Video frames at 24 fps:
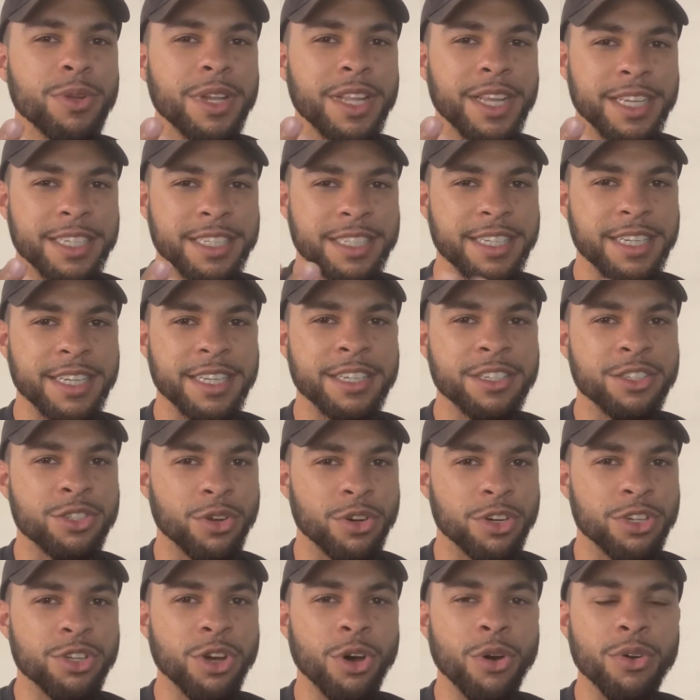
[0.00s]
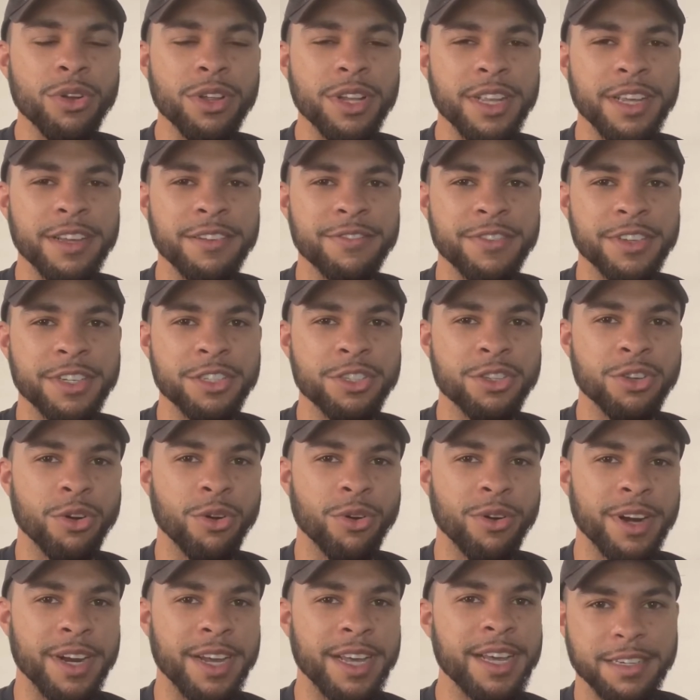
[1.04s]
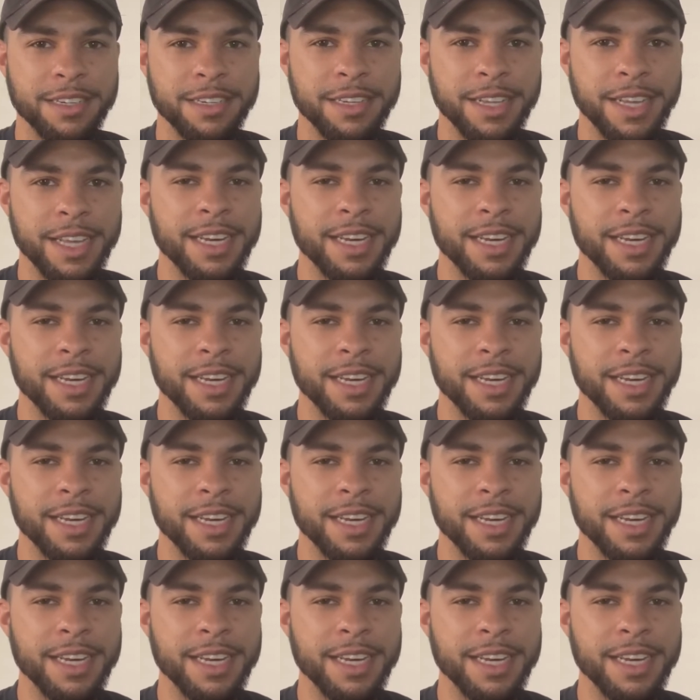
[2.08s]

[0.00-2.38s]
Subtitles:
listings or total inventory